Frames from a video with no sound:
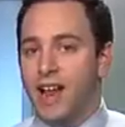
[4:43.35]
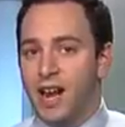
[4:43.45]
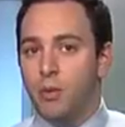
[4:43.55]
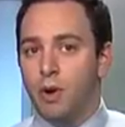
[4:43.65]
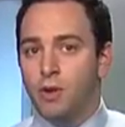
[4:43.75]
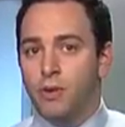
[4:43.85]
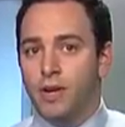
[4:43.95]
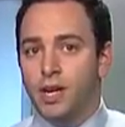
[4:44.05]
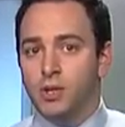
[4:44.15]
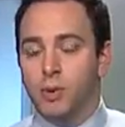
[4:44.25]
anywhere in Green
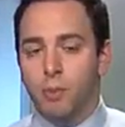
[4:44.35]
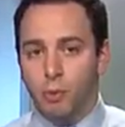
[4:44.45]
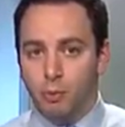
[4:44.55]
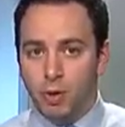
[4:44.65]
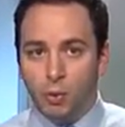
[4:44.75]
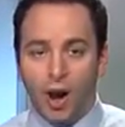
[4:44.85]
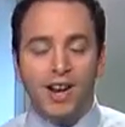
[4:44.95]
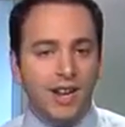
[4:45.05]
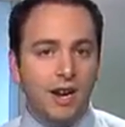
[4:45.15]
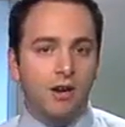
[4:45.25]
Country, we will be right
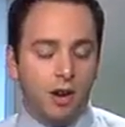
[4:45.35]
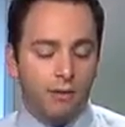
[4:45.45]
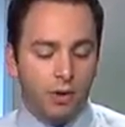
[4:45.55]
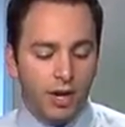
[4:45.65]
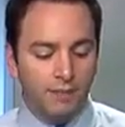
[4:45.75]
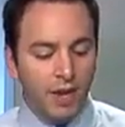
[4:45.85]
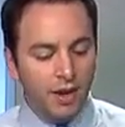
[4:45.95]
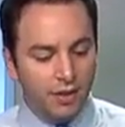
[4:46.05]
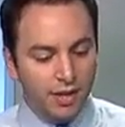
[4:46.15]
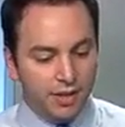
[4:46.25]
here covering it.
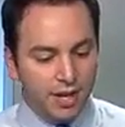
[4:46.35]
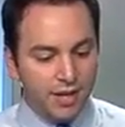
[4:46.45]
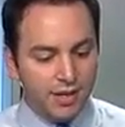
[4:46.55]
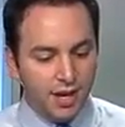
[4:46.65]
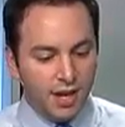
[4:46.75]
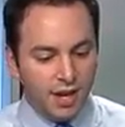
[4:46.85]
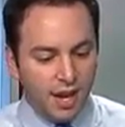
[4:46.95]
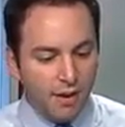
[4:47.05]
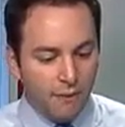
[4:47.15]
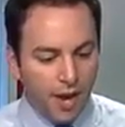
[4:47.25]
This is
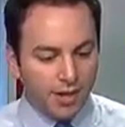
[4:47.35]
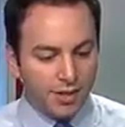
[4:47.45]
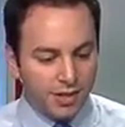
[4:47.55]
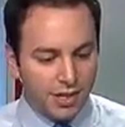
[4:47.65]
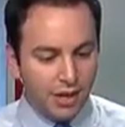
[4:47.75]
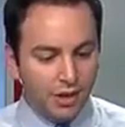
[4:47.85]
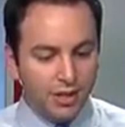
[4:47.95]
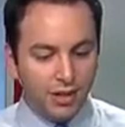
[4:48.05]
in effect still until